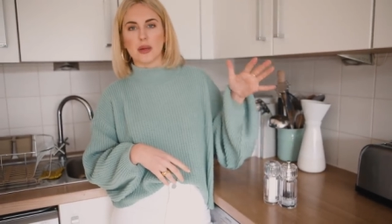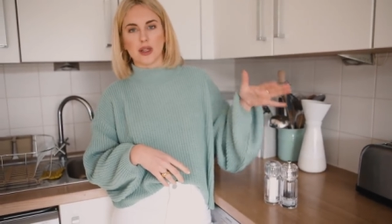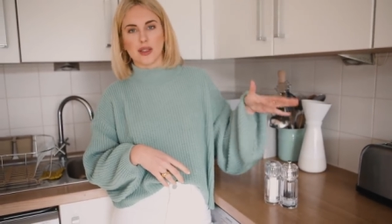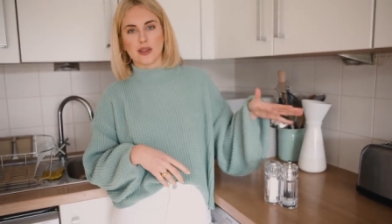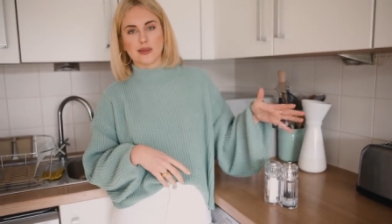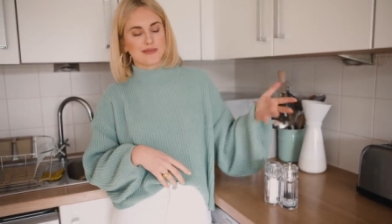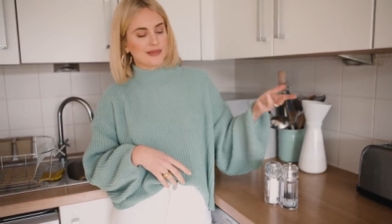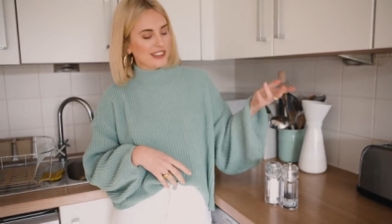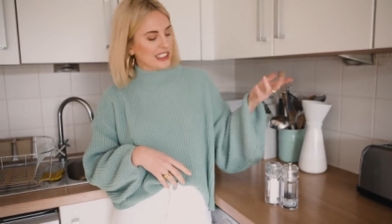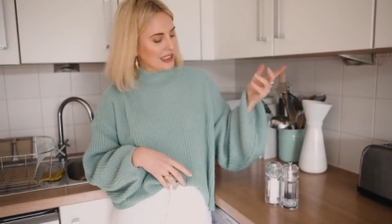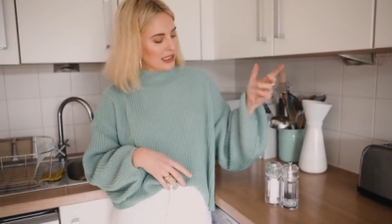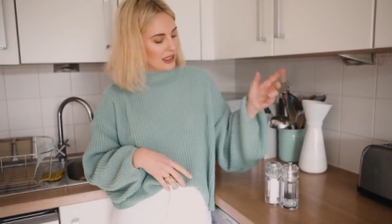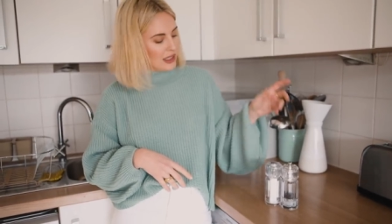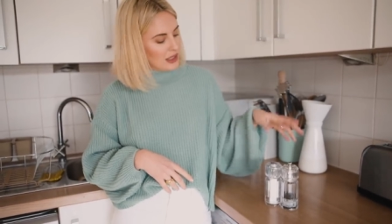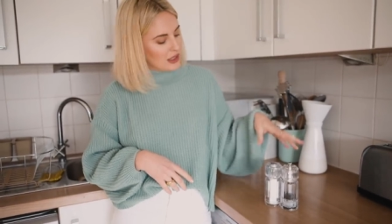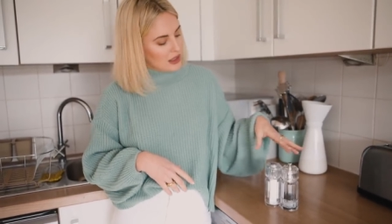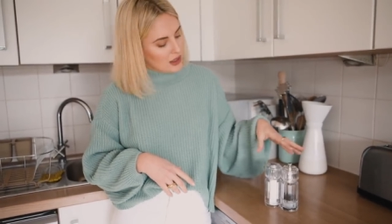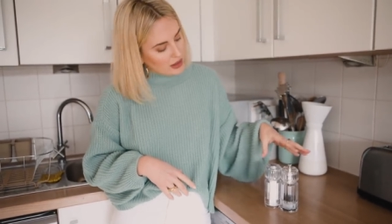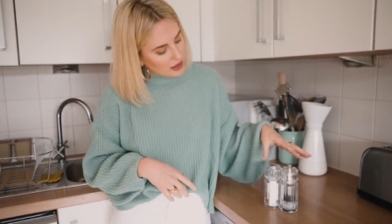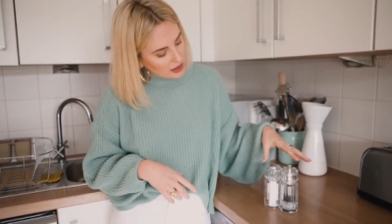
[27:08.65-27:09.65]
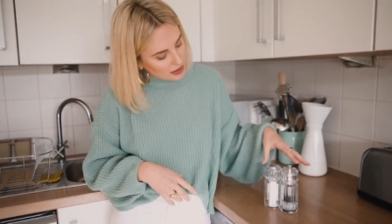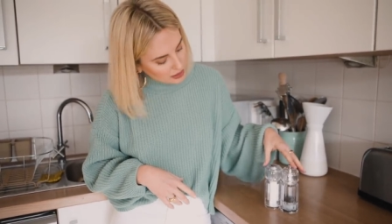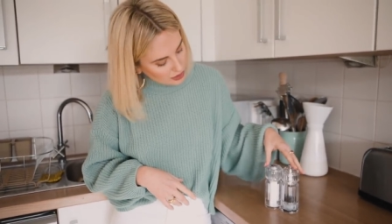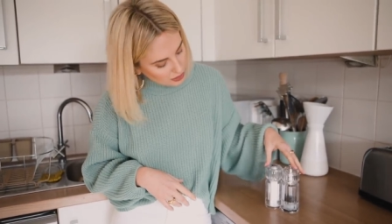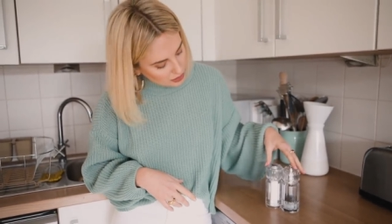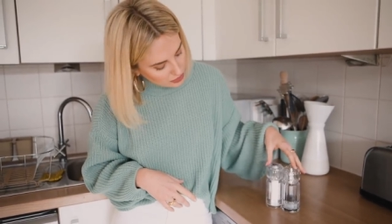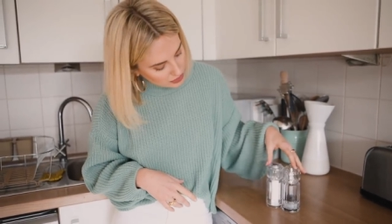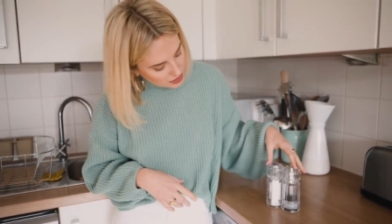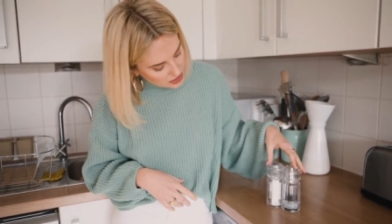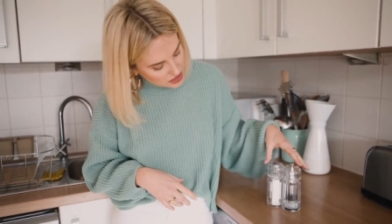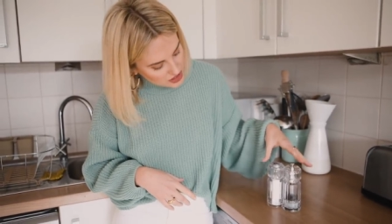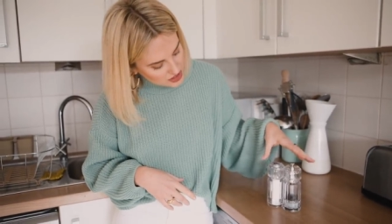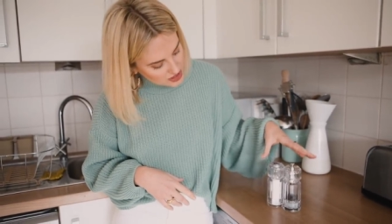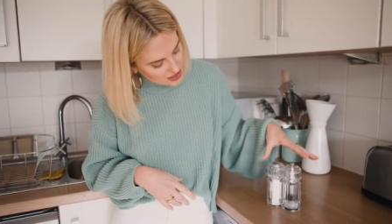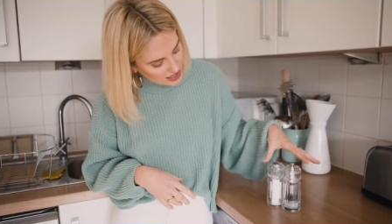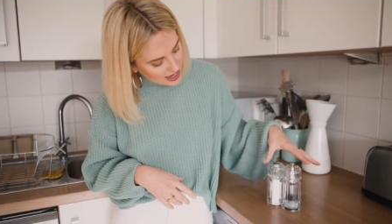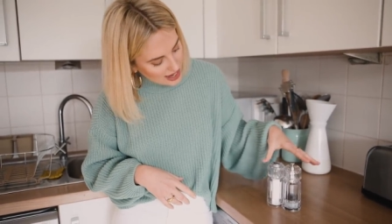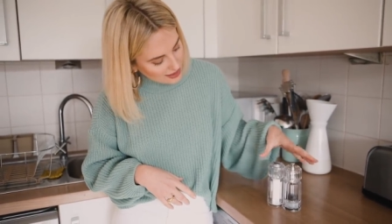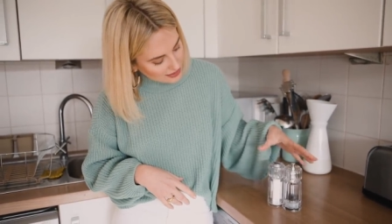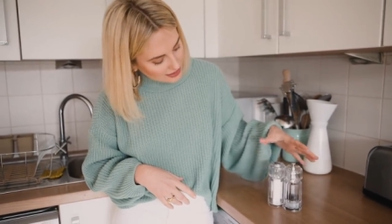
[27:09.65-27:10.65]
But, you know, they
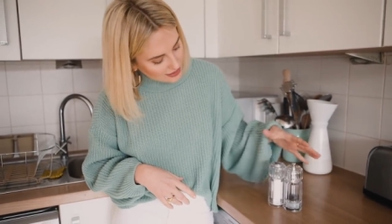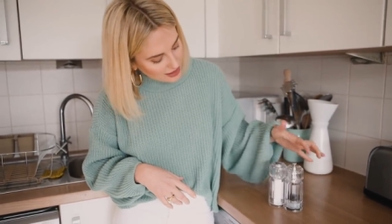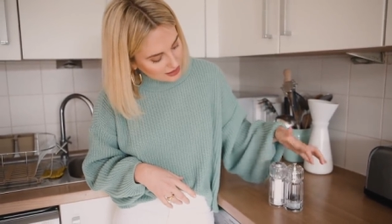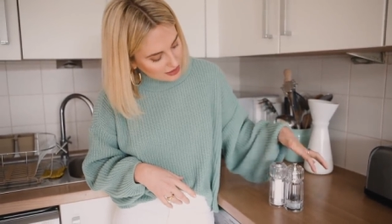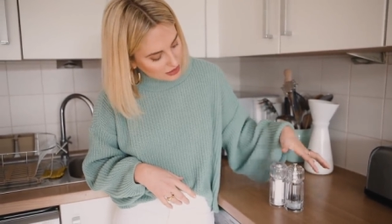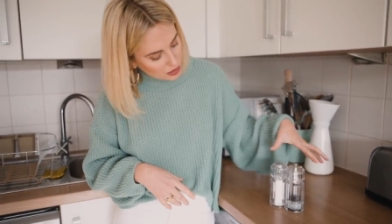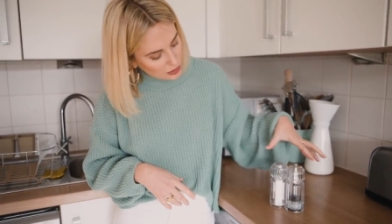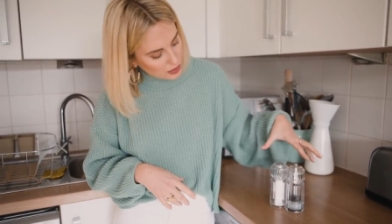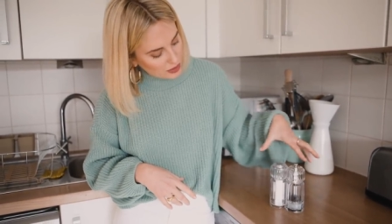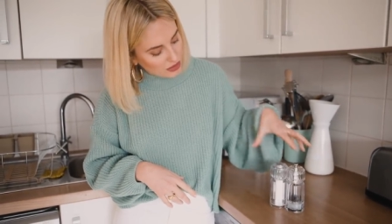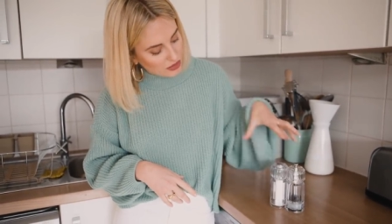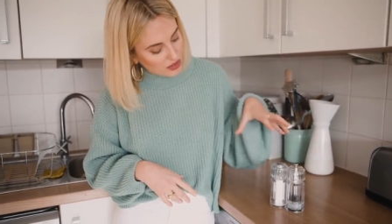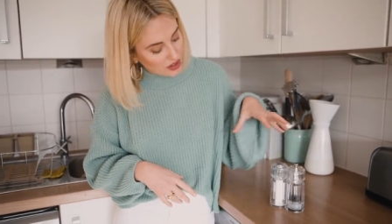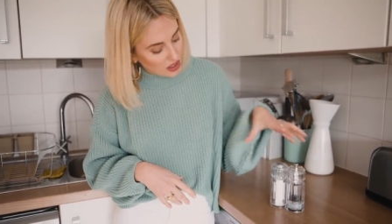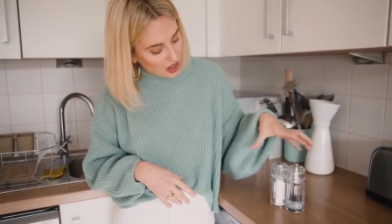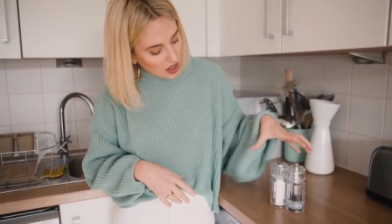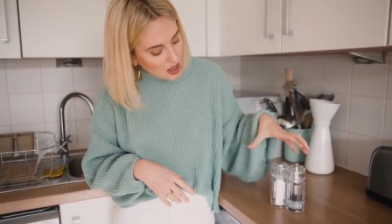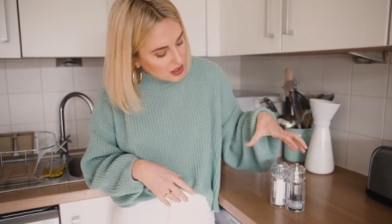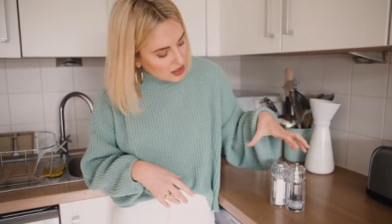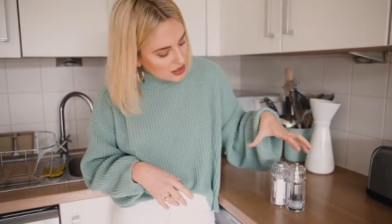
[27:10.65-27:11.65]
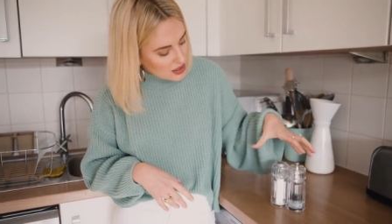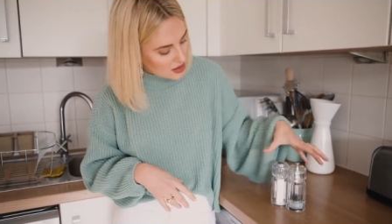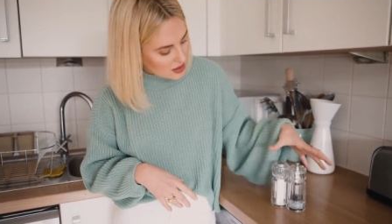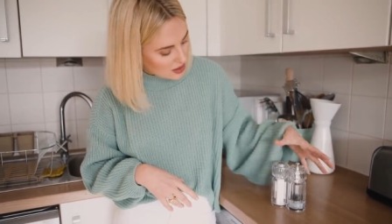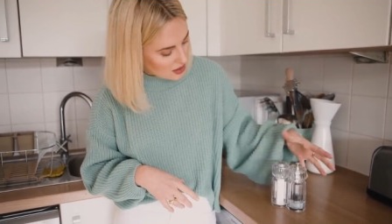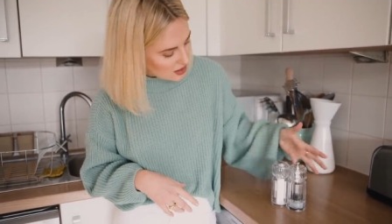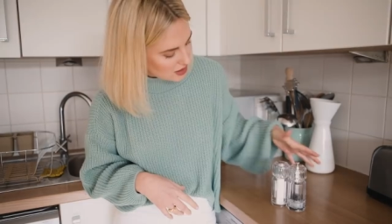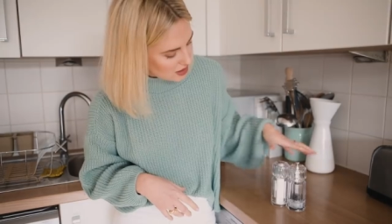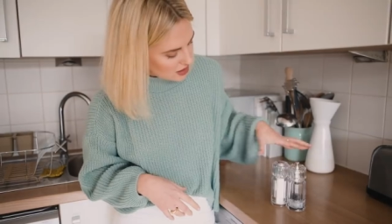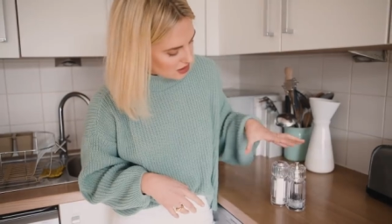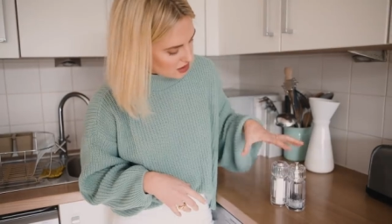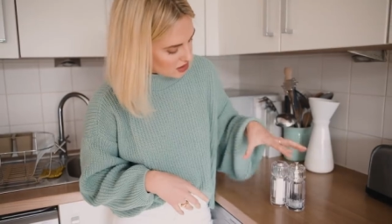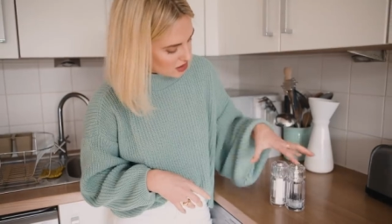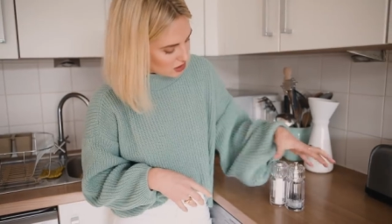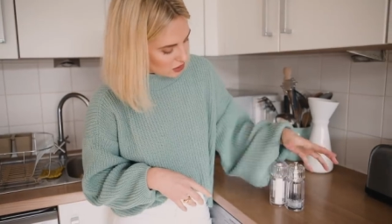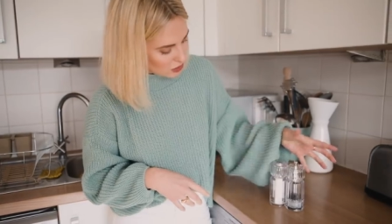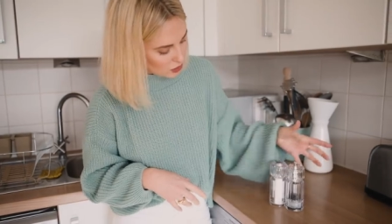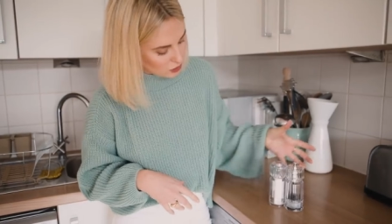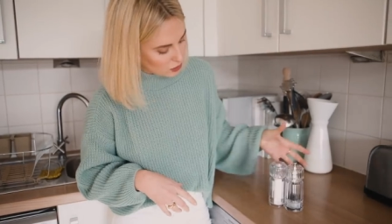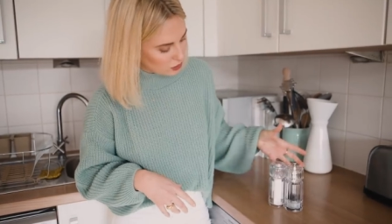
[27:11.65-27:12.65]
just add that little bit of luxe
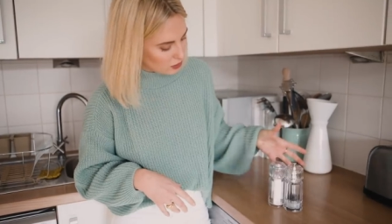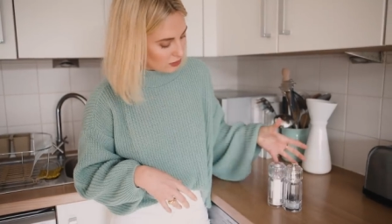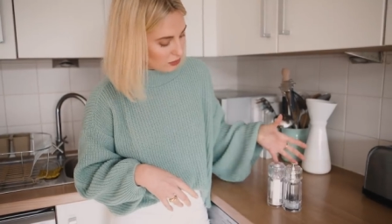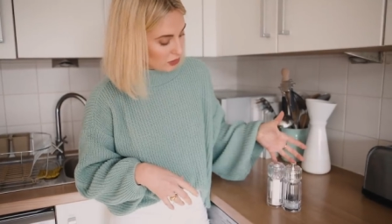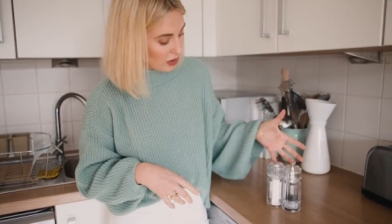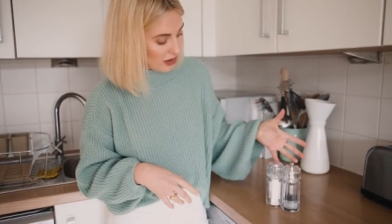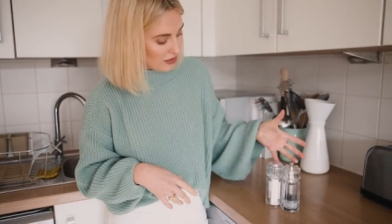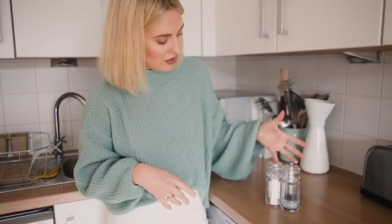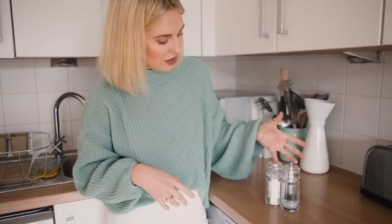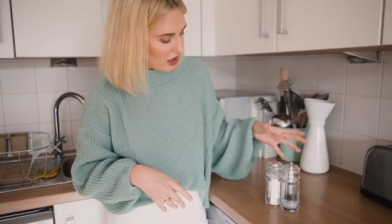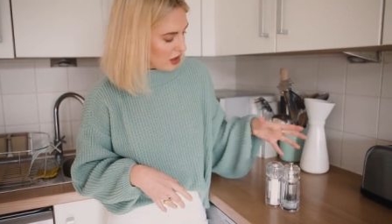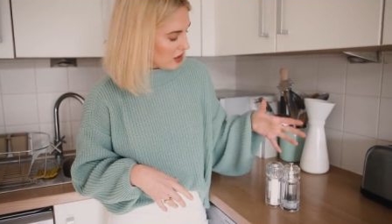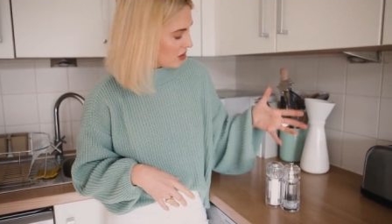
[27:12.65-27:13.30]
to whatever they